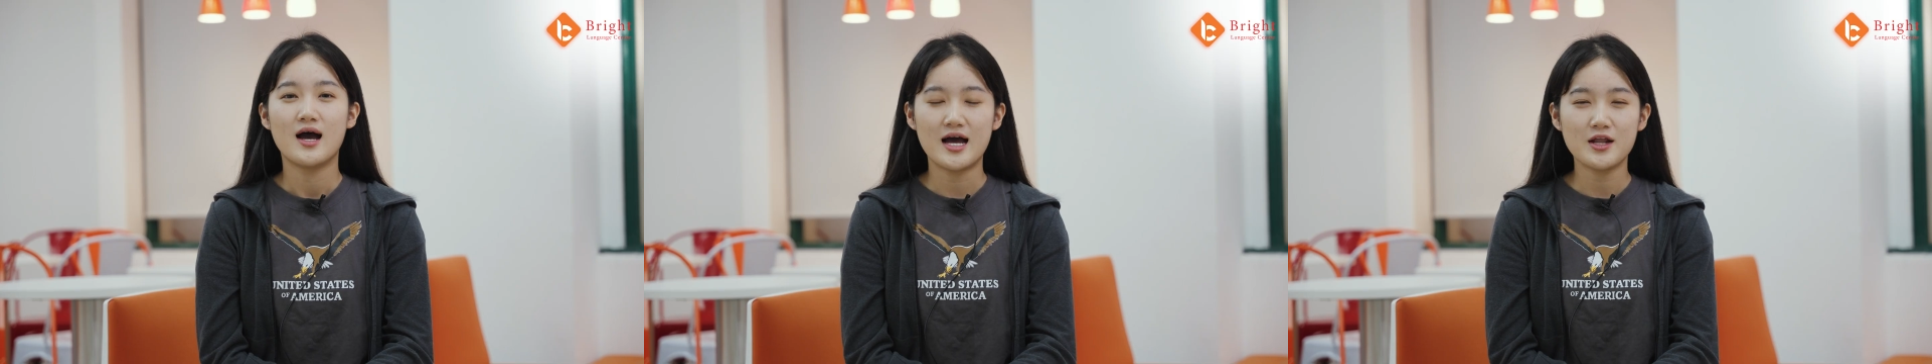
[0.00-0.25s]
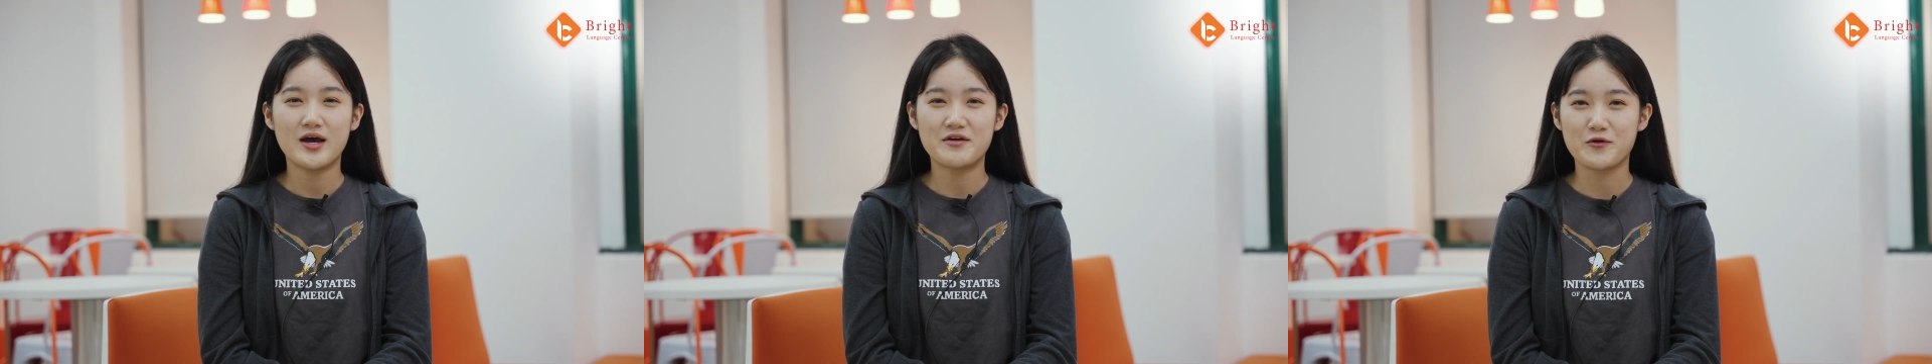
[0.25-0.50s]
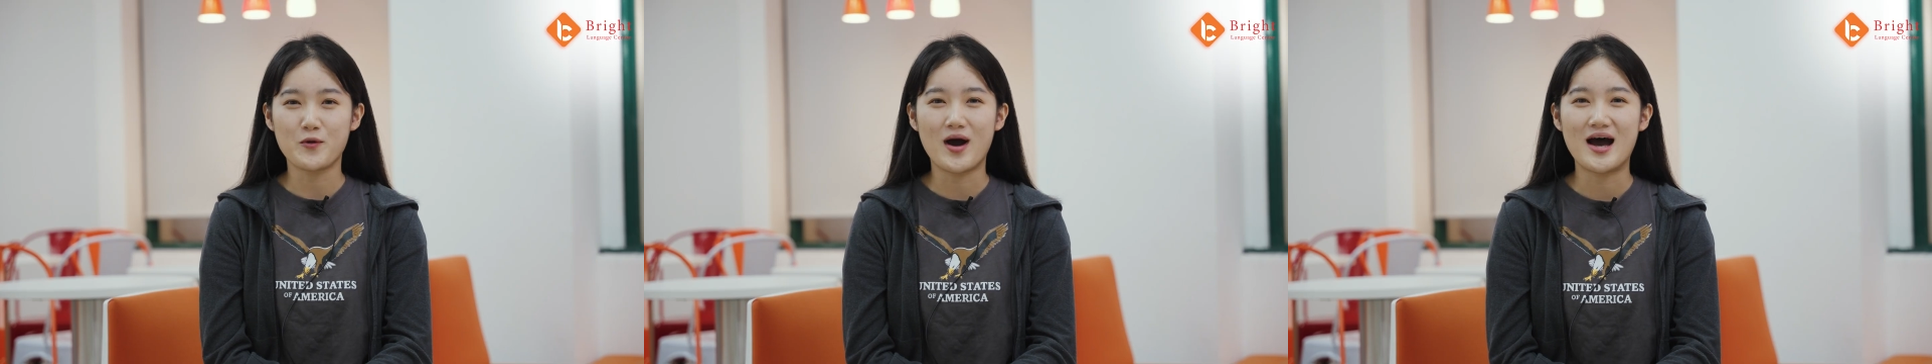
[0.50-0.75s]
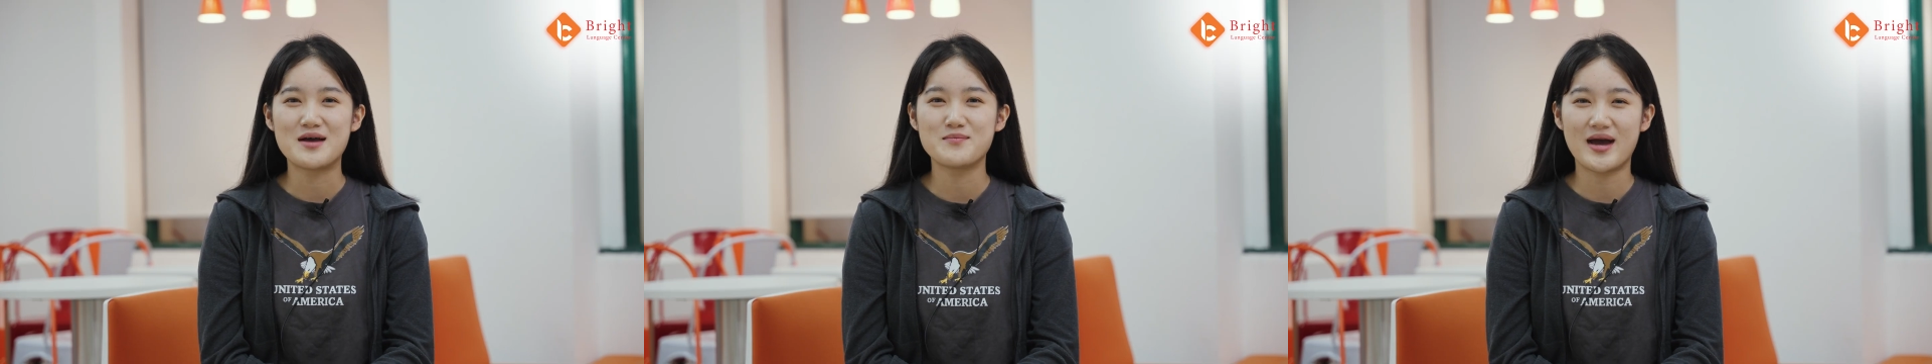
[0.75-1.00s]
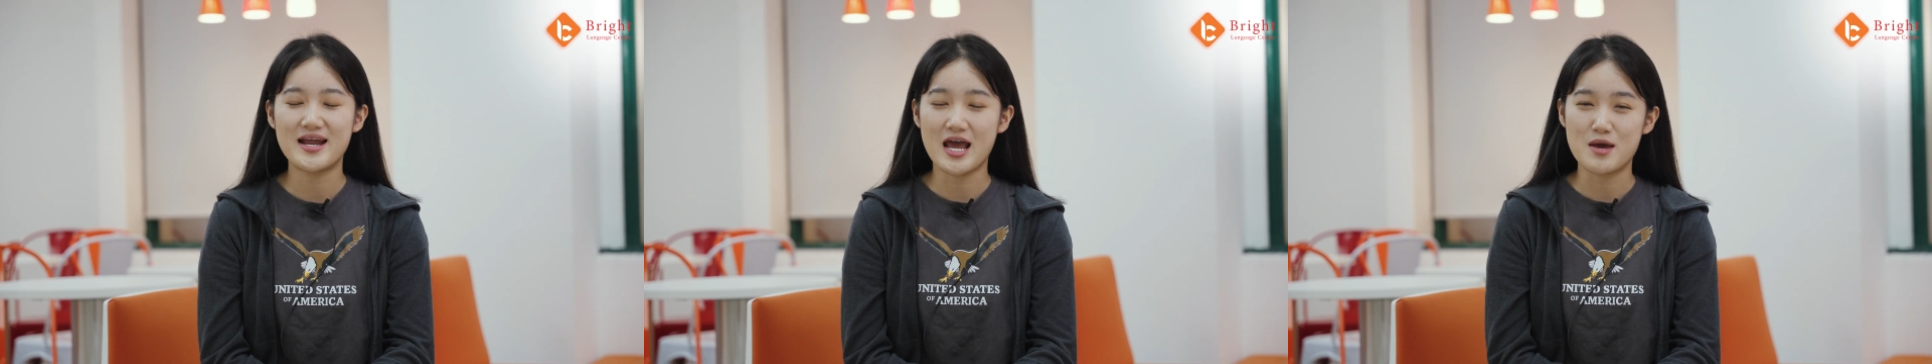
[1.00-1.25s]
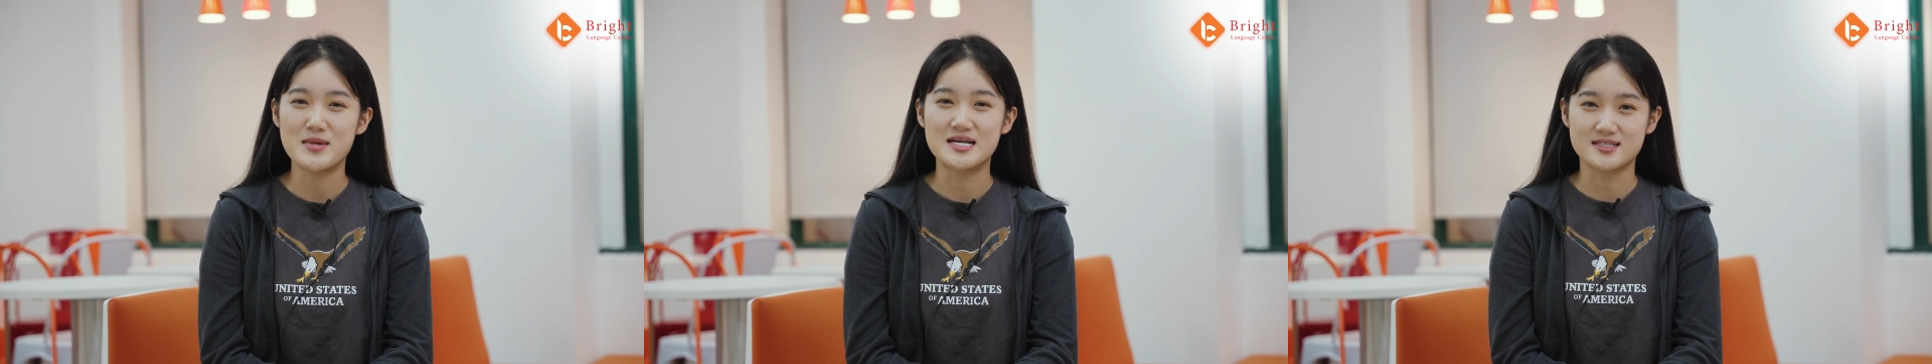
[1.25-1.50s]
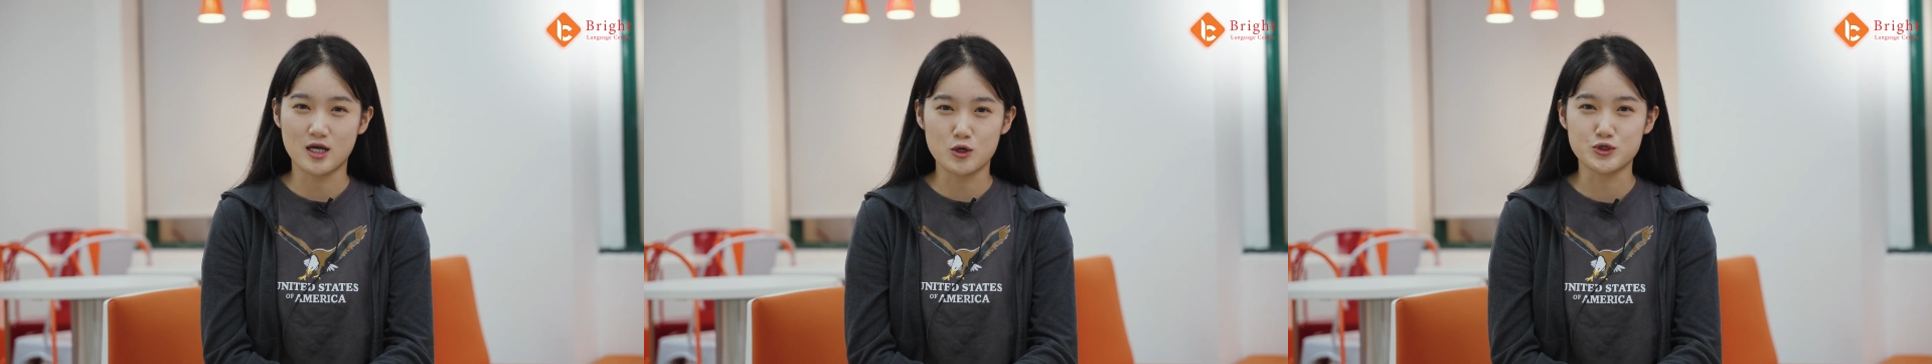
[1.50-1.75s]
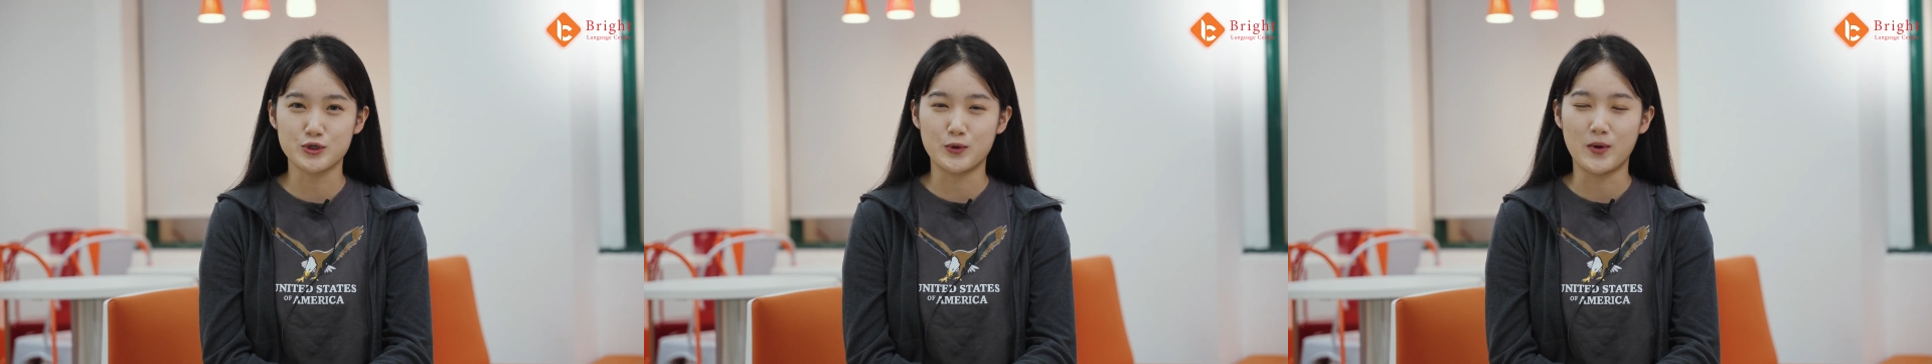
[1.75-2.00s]
Hello, everyone. My name is
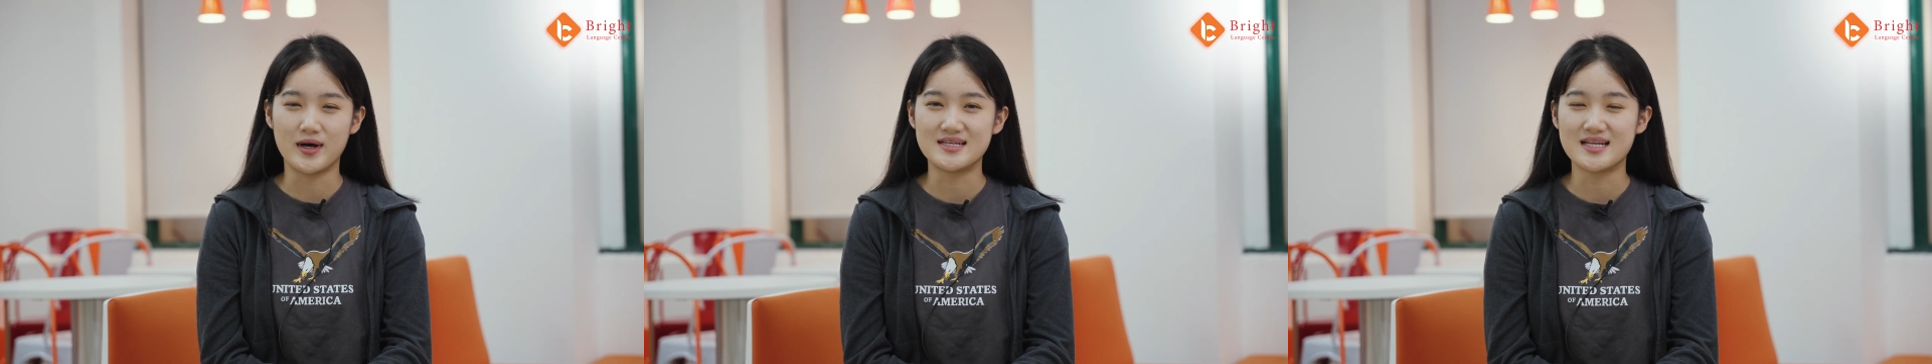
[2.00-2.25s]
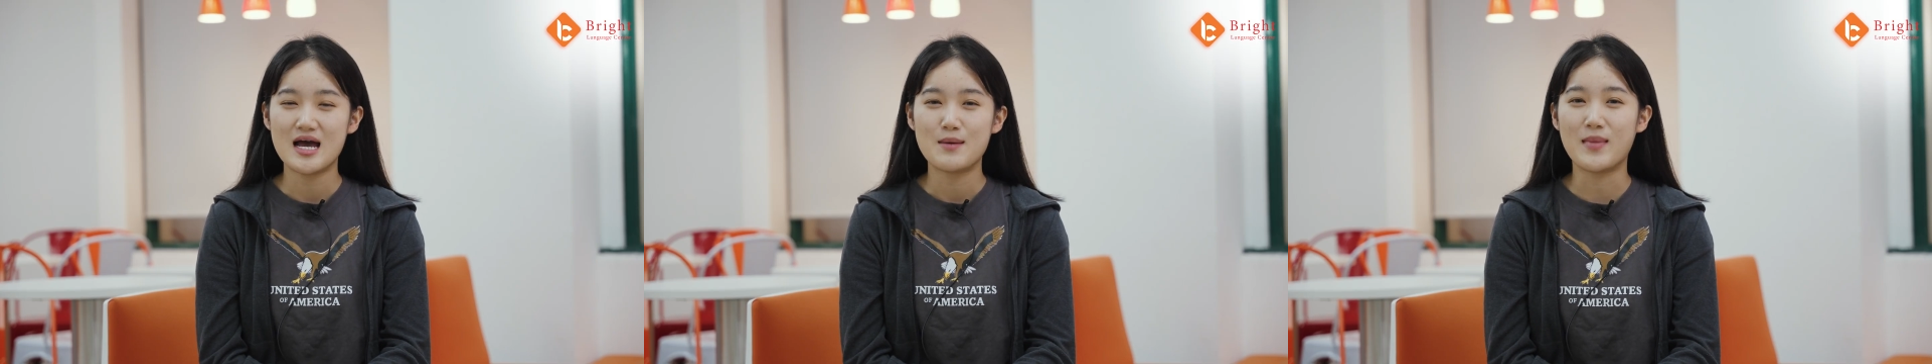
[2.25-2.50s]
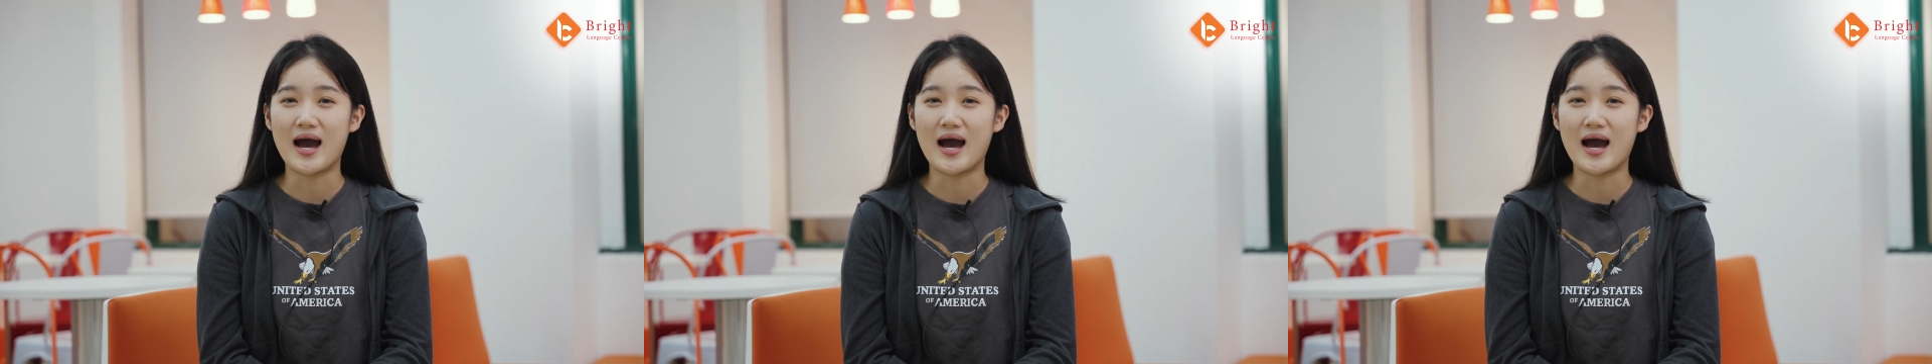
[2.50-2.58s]
Gao Shiwen.